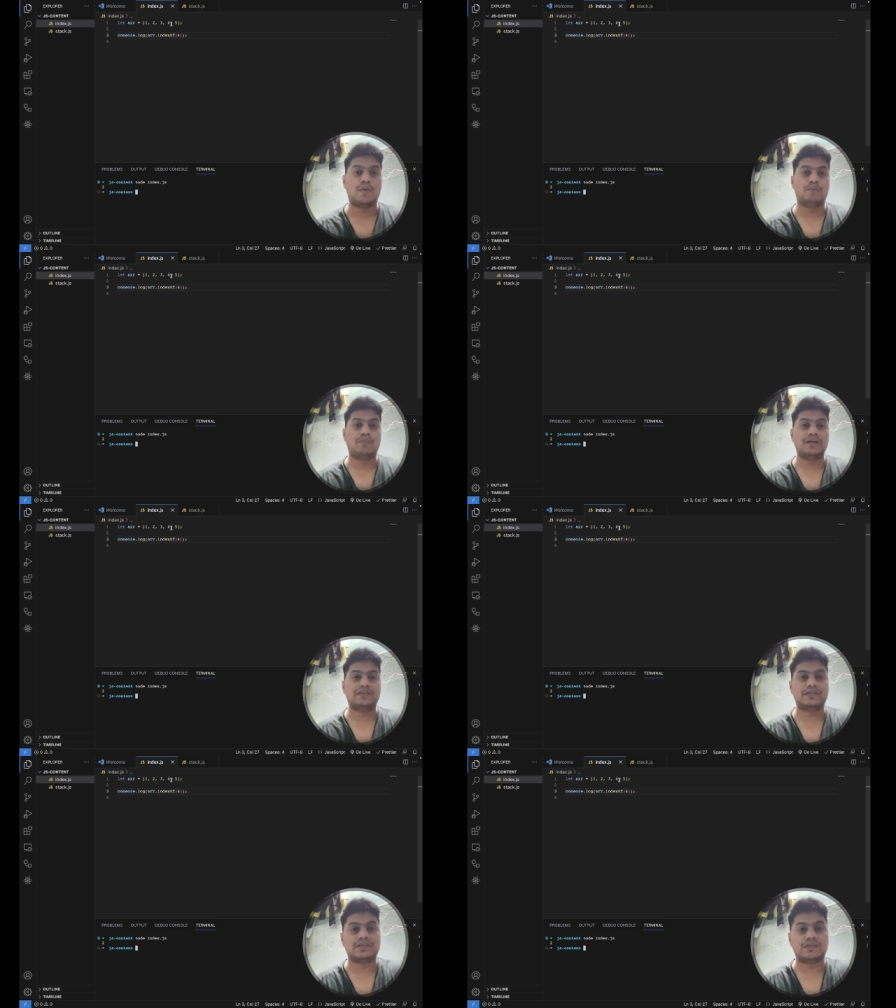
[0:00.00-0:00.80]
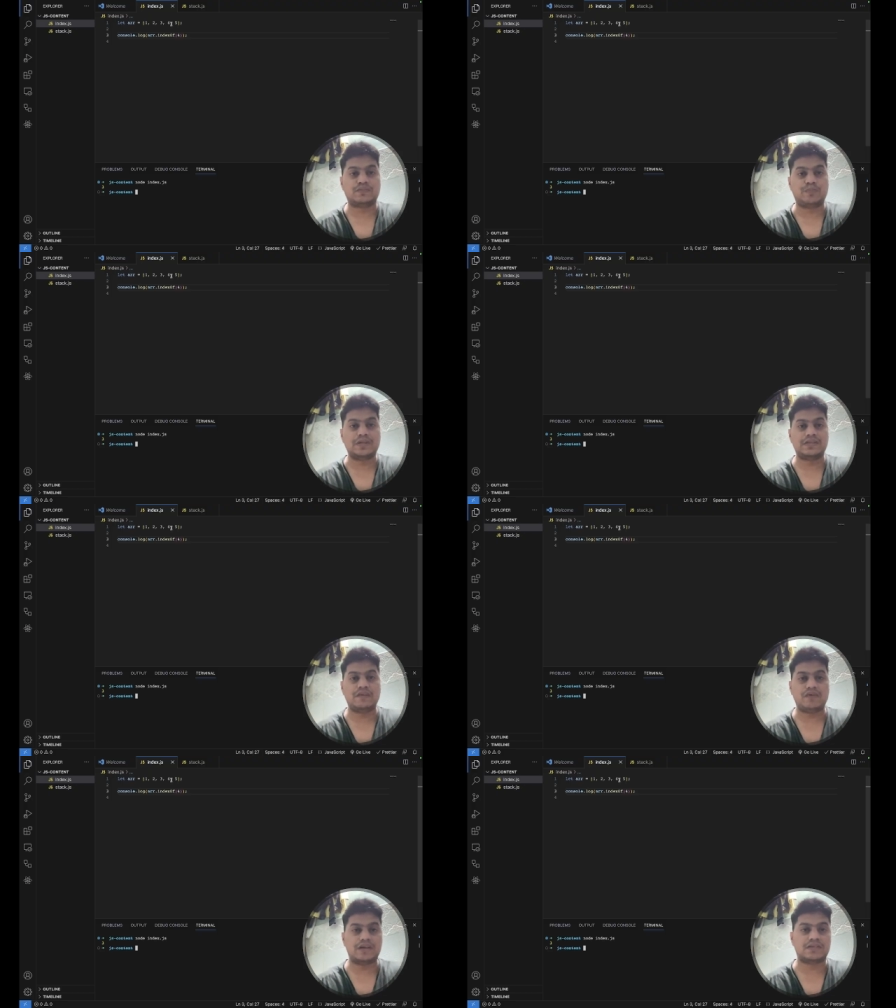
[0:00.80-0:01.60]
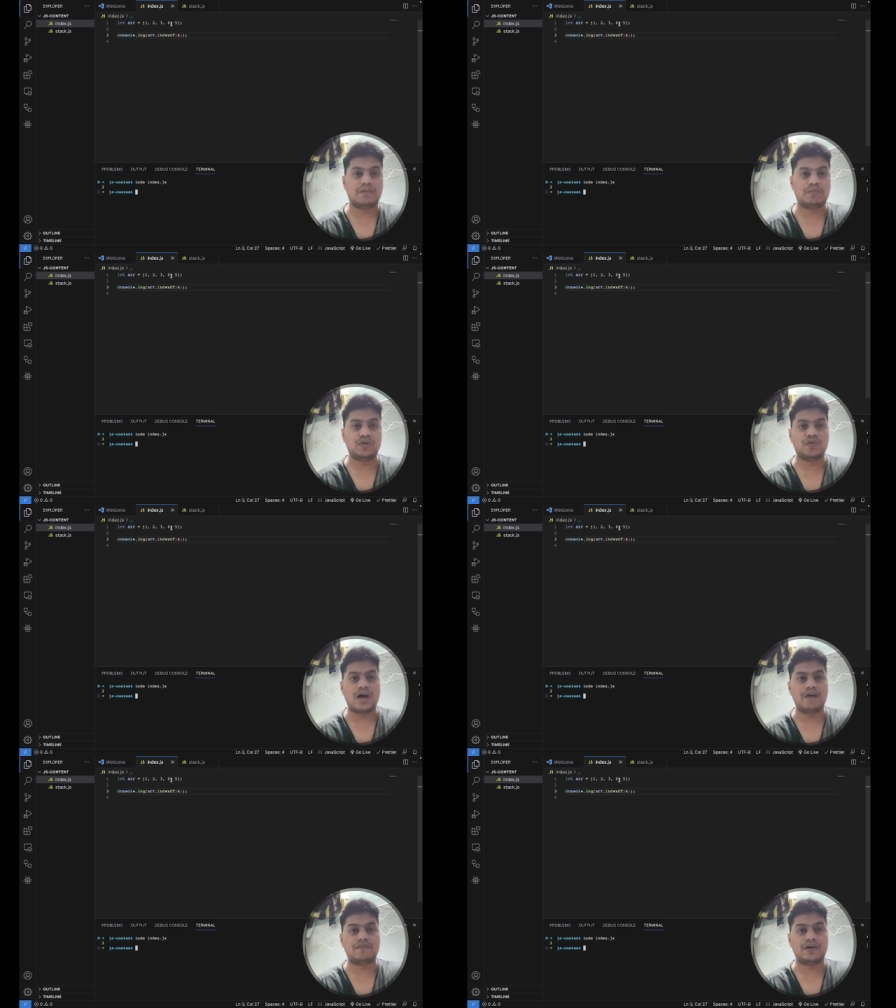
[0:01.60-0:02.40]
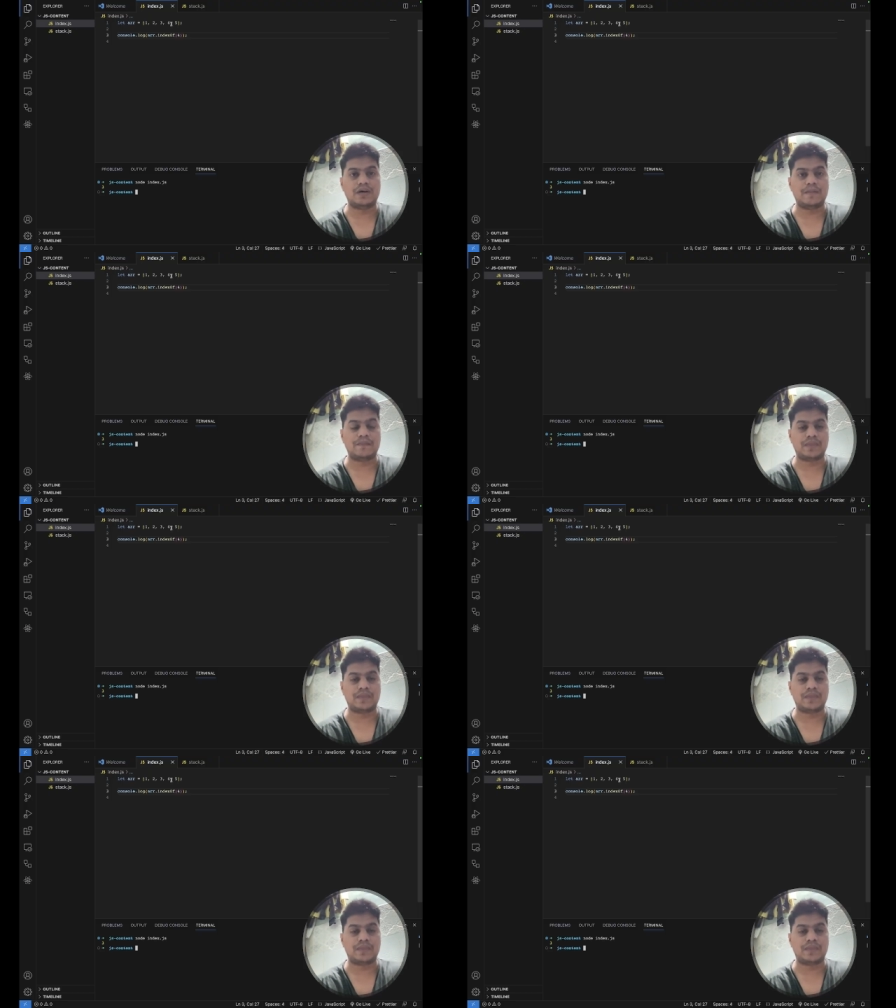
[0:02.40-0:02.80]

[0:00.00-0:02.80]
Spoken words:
But say for example you have a